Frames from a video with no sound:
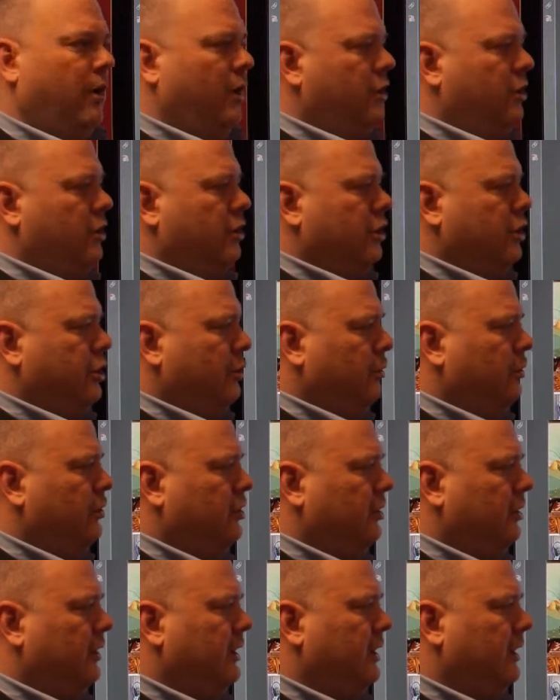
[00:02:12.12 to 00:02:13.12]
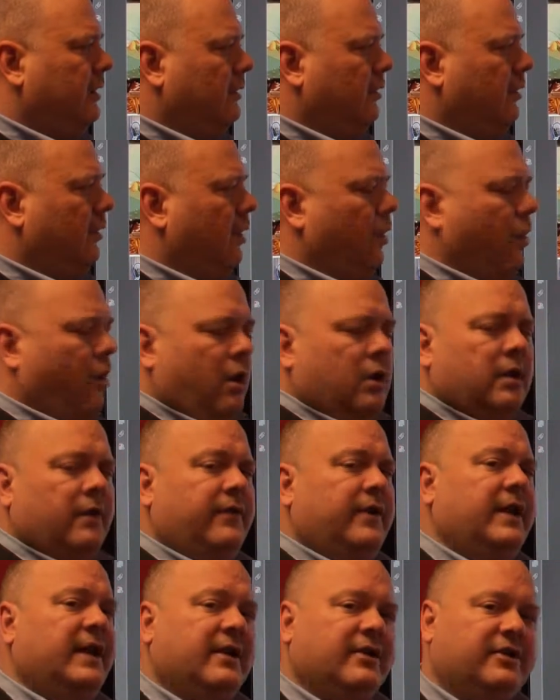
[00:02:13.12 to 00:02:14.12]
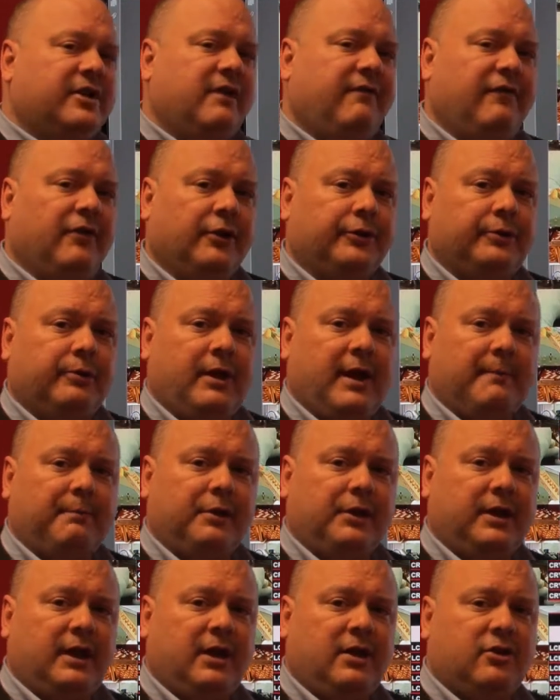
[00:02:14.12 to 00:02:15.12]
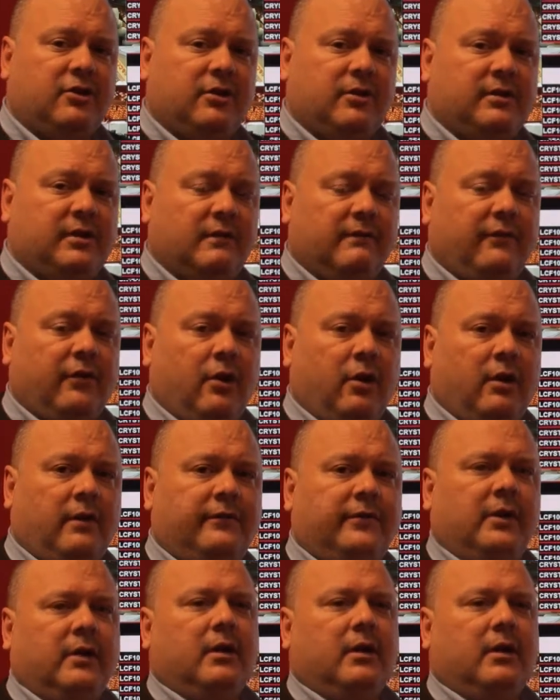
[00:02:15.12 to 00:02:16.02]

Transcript: Usually, all of the LC filter applications involve